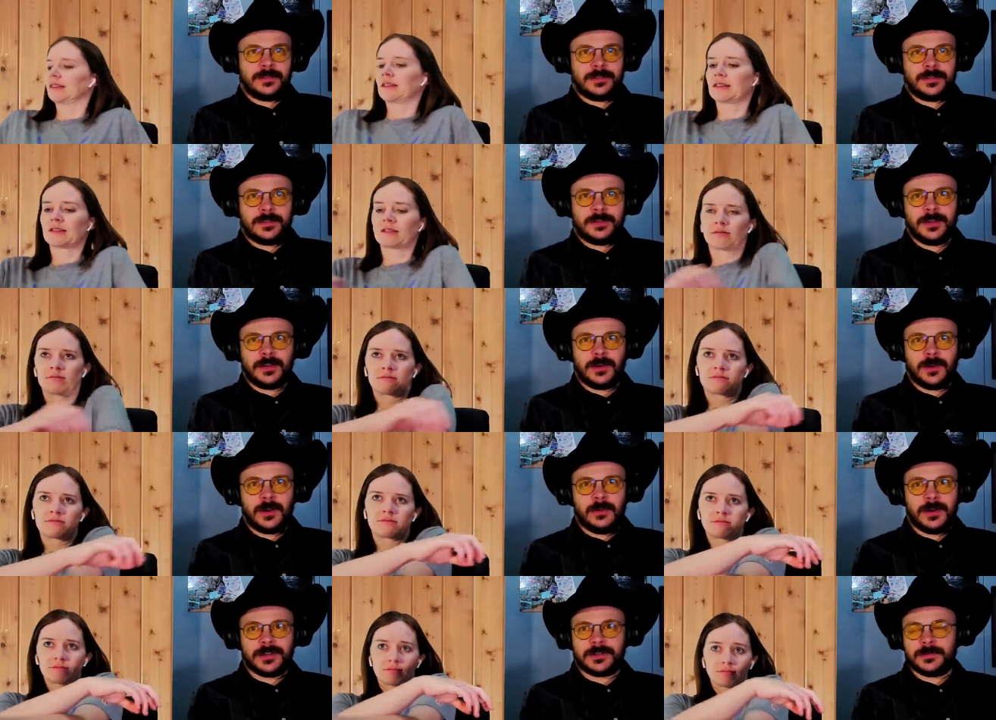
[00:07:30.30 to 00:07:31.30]
Speaker 1: couldn't go on a
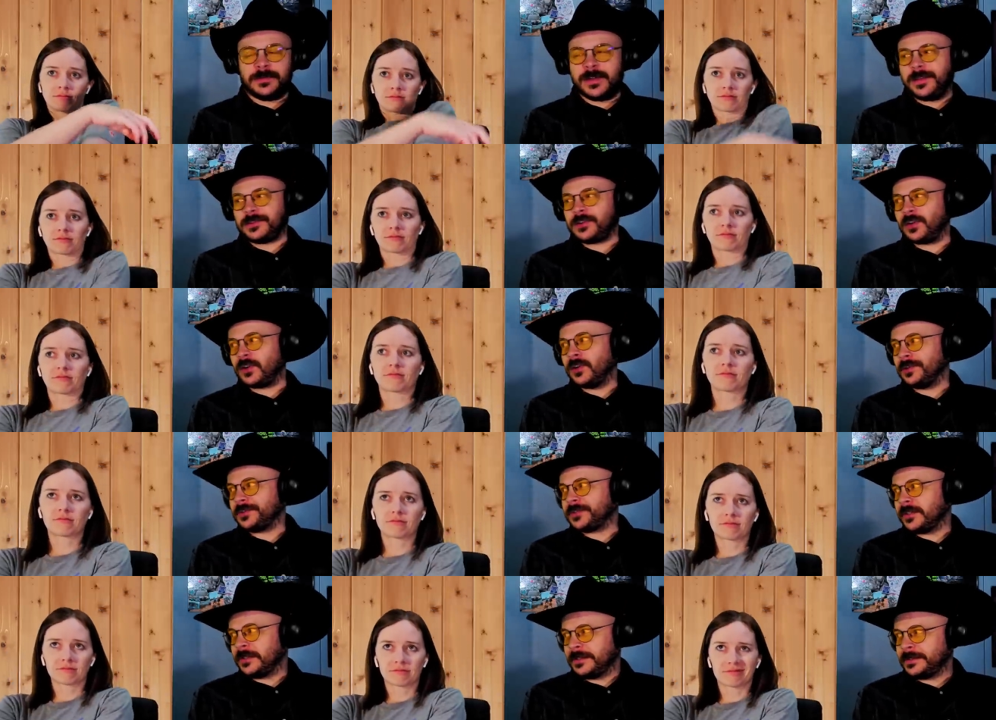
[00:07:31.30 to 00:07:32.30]
mission without his girl,
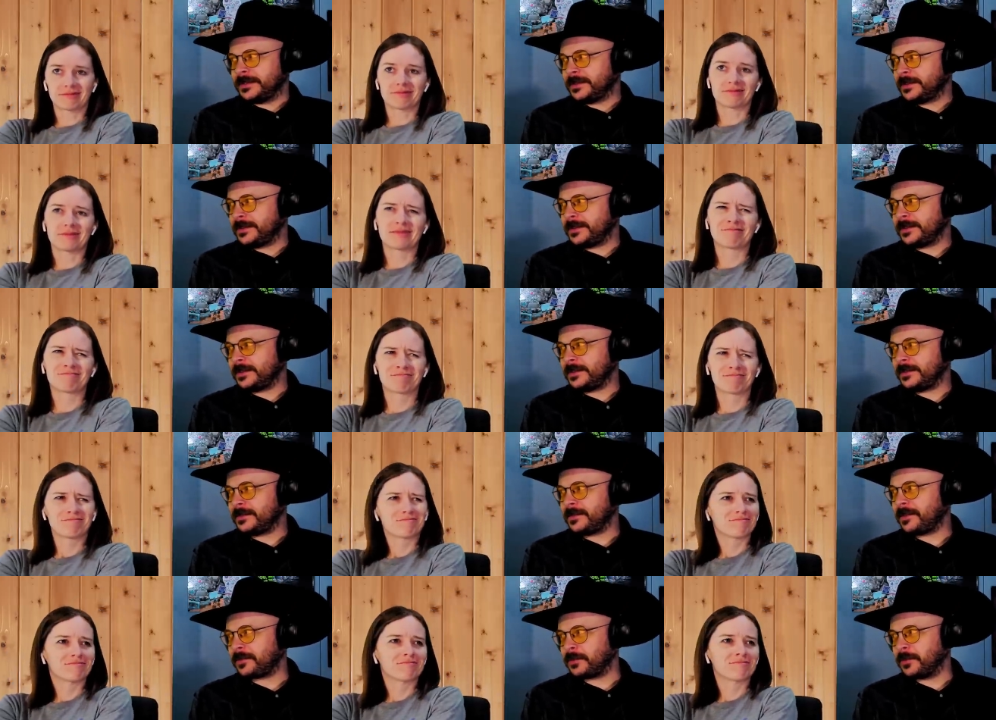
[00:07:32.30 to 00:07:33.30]
so...
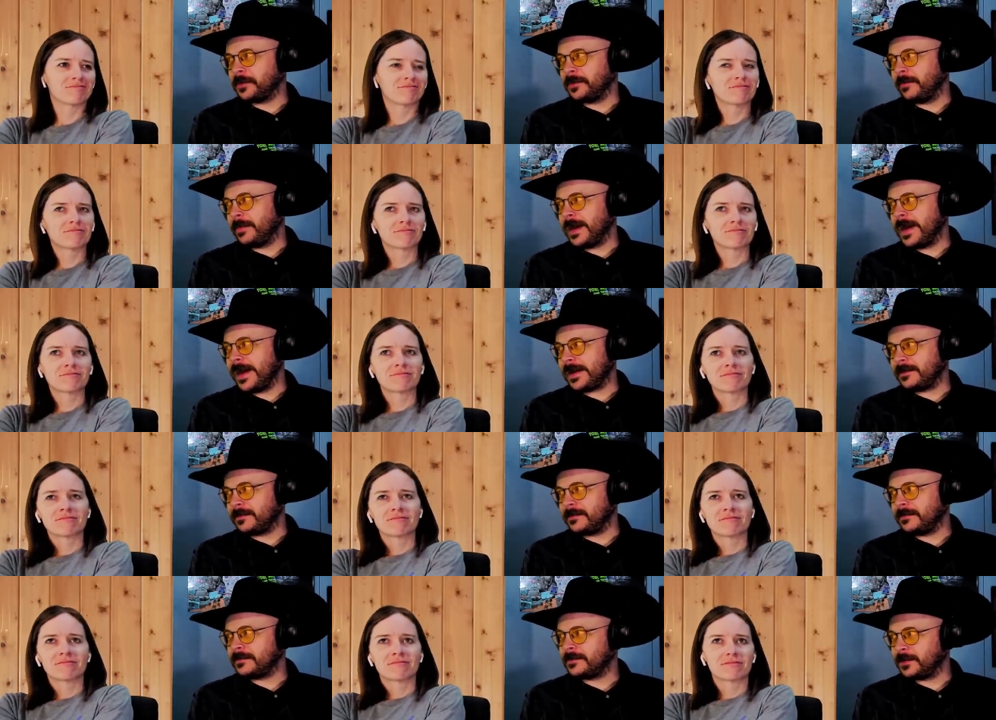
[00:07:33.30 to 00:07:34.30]
Threw in the back and
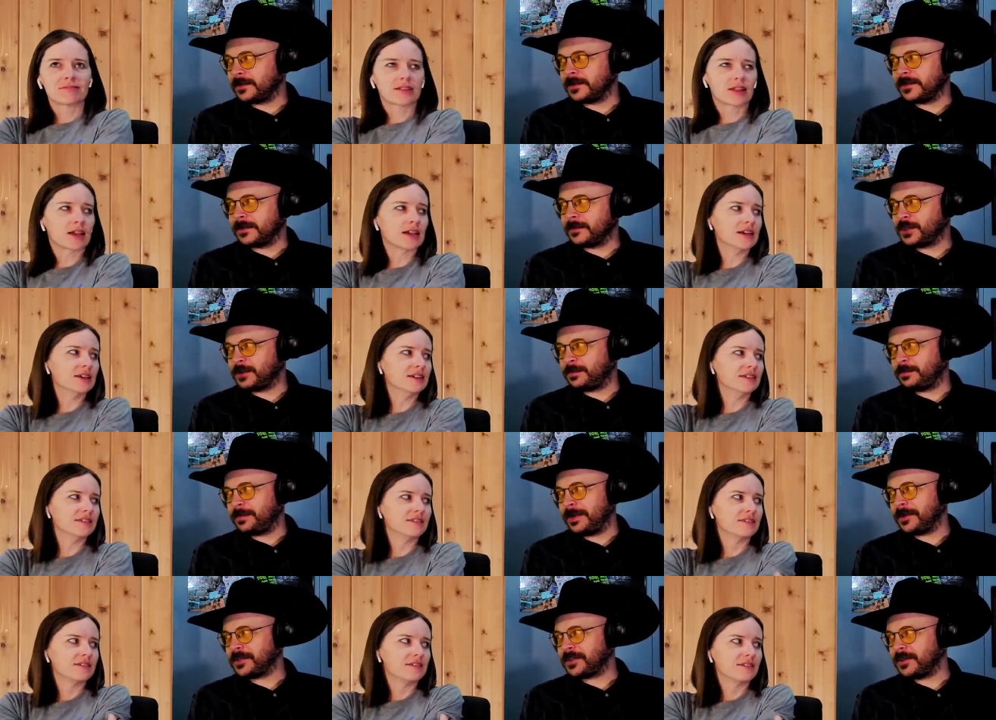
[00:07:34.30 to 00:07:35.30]
told her to
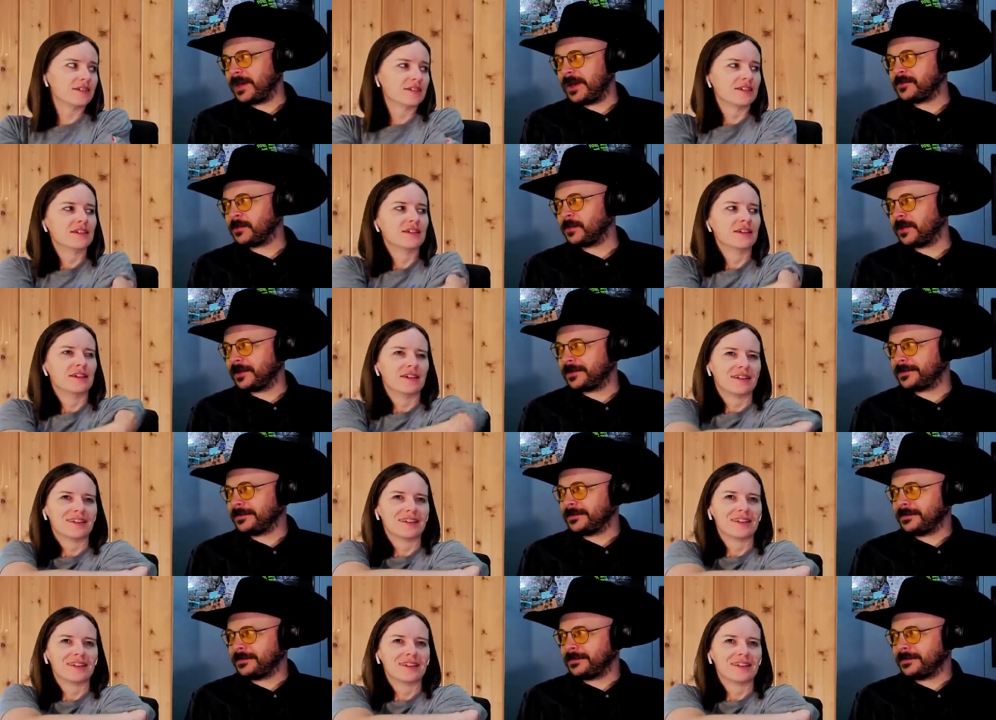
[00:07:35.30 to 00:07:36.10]
parachute afterwards.